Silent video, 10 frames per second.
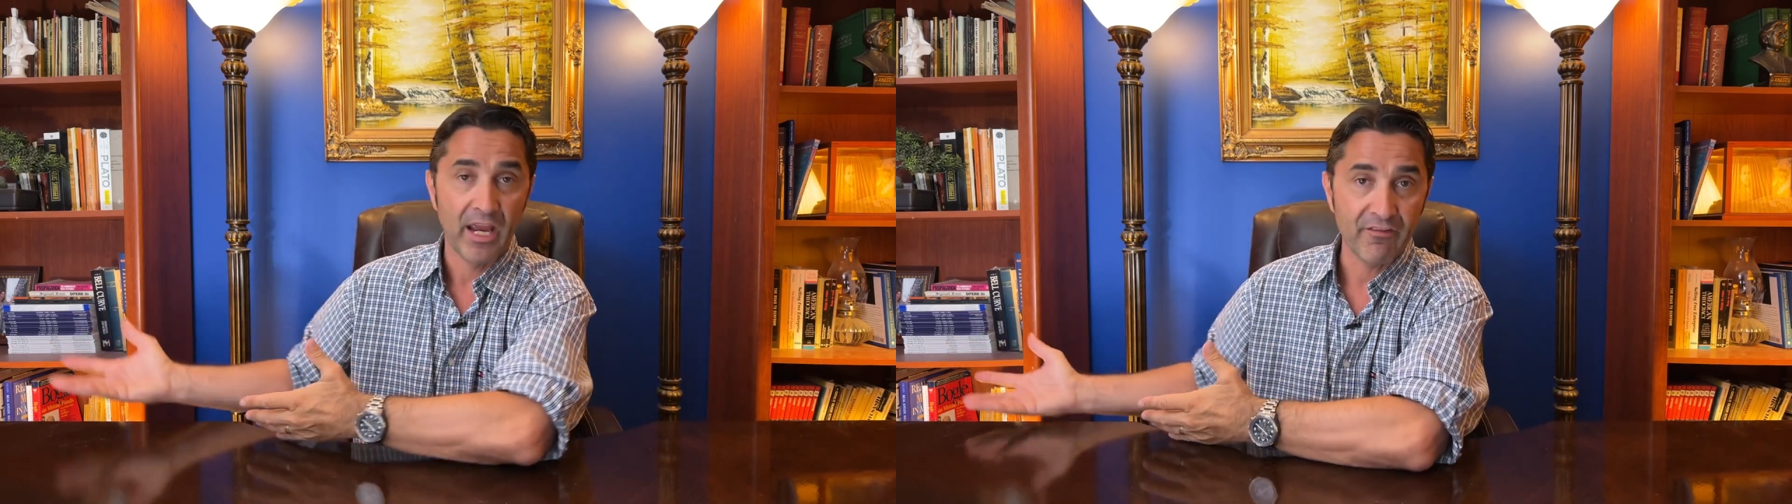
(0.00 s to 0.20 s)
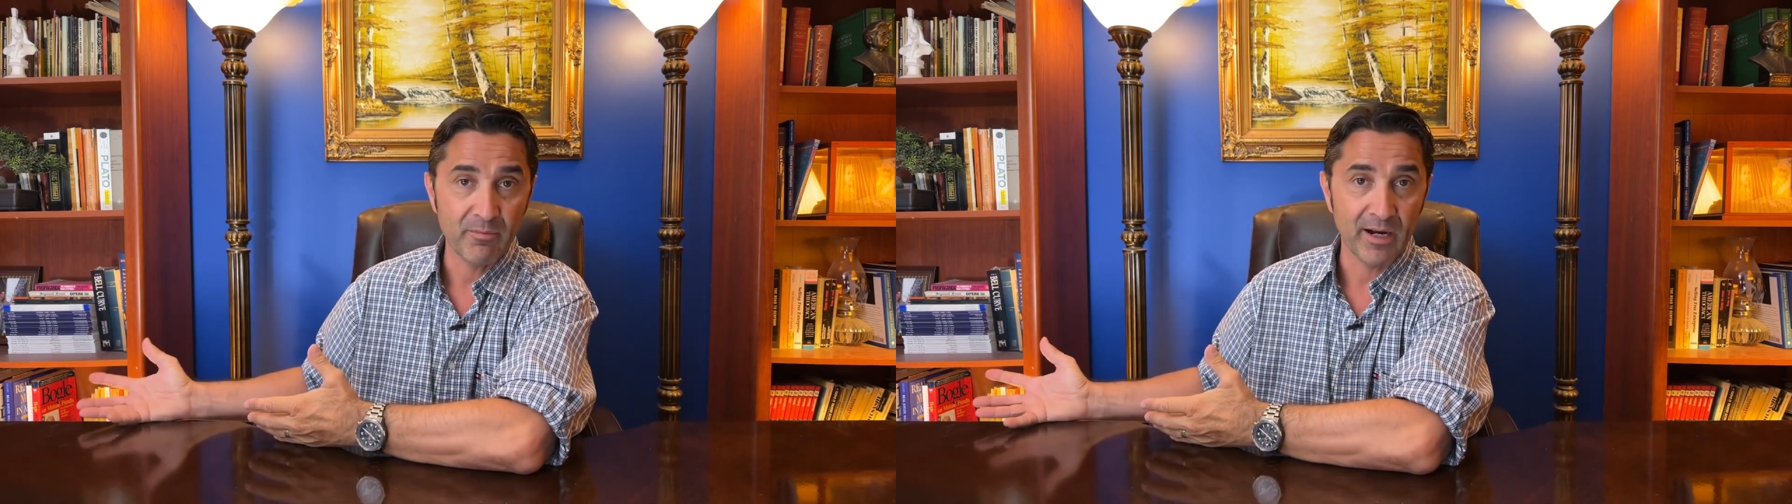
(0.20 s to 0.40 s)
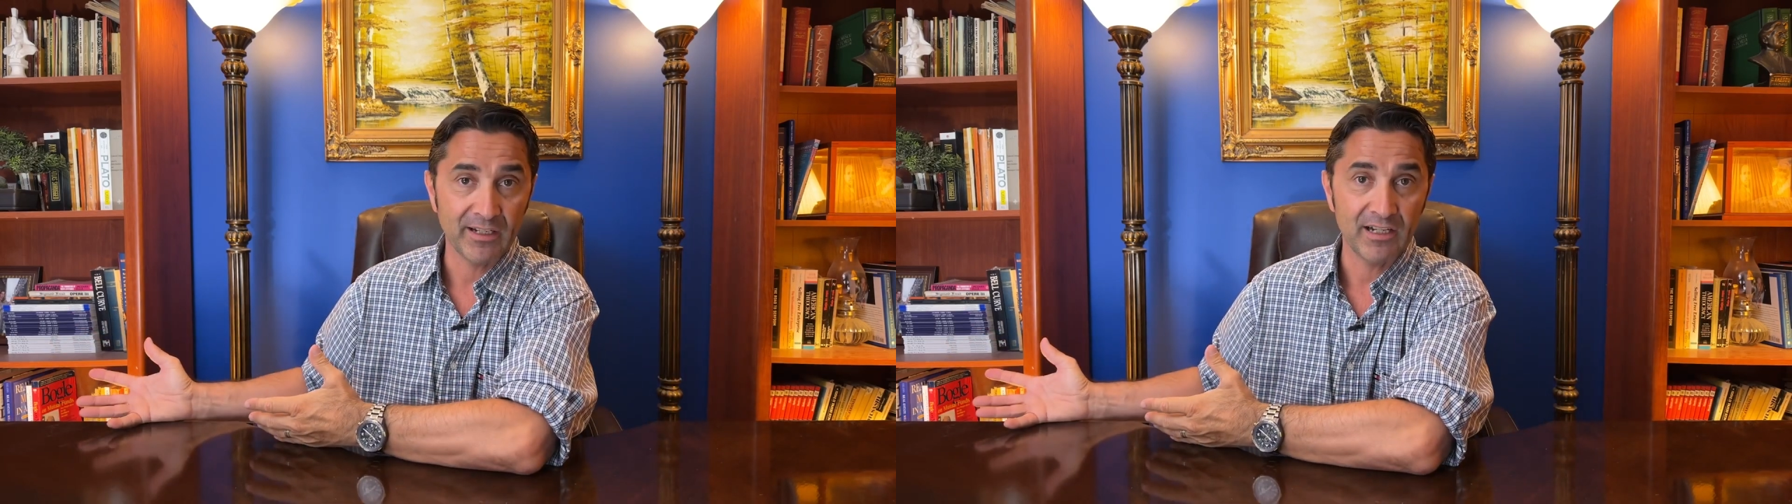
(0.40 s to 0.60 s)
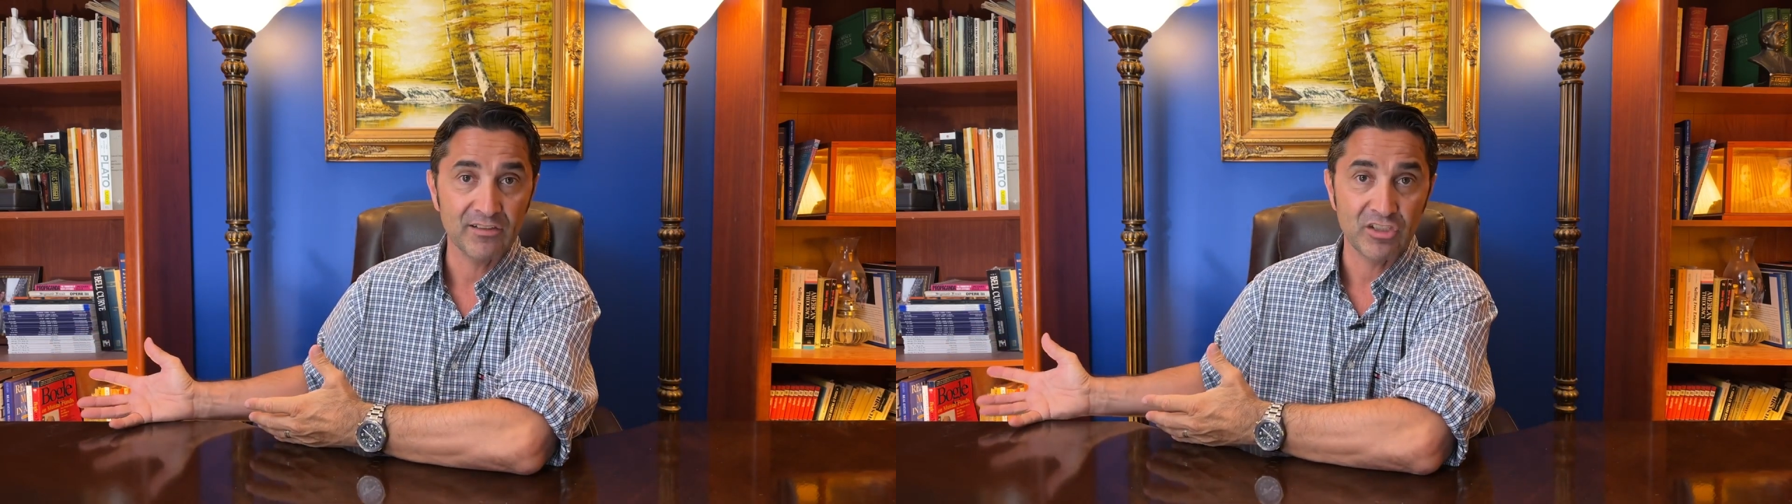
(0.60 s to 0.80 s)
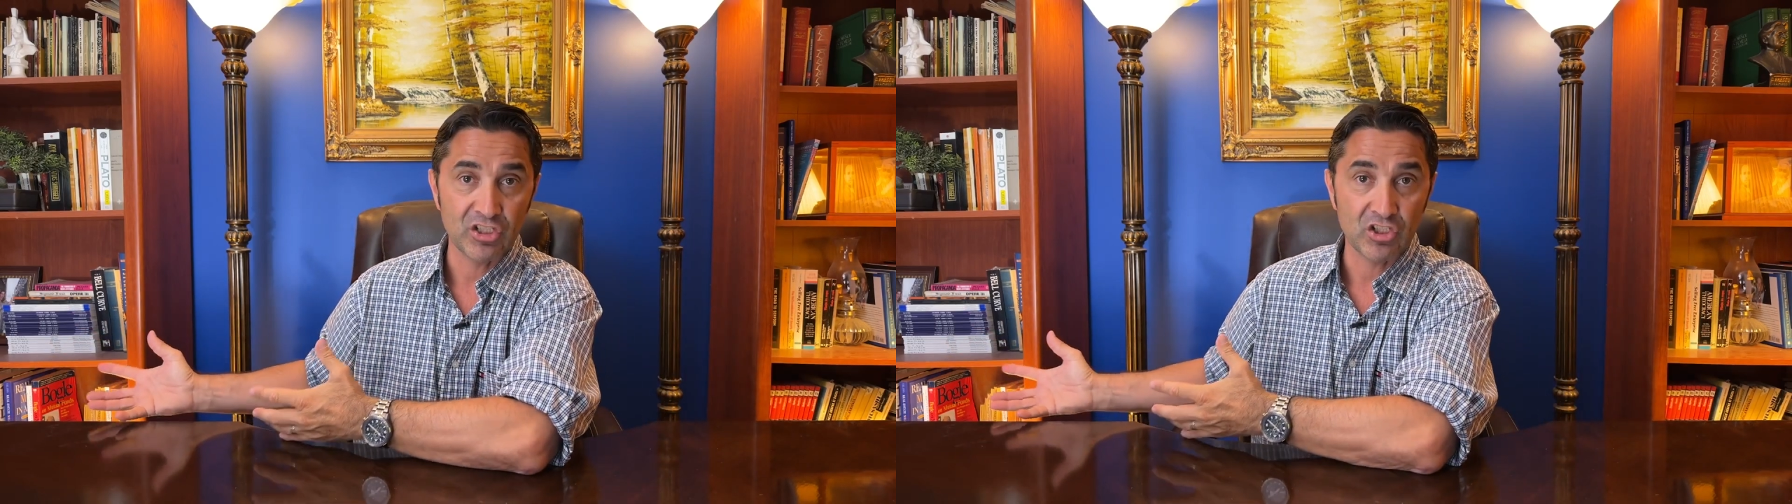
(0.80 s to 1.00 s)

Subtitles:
everybody else is